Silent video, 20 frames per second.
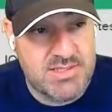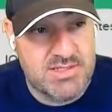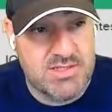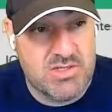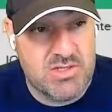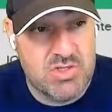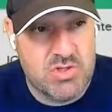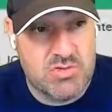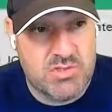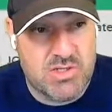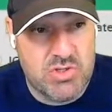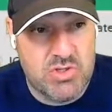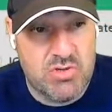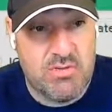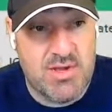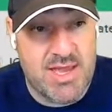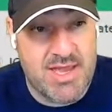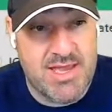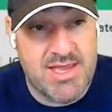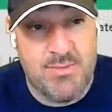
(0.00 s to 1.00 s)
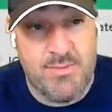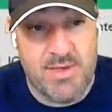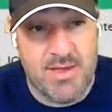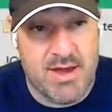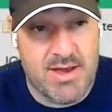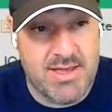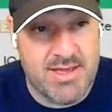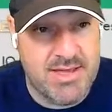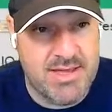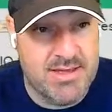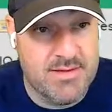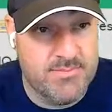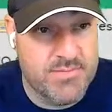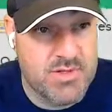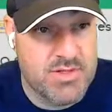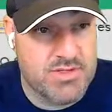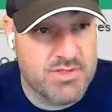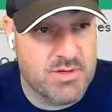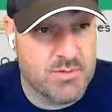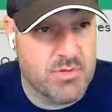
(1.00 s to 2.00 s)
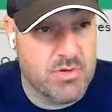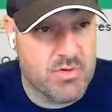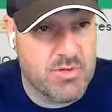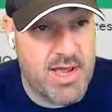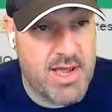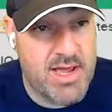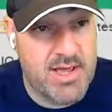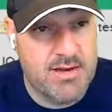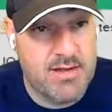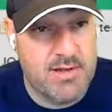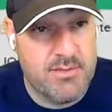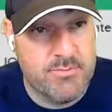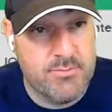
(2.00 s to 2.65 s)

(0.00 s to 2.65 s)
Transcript: to use a NuGet API key. So I'm going to go ahead and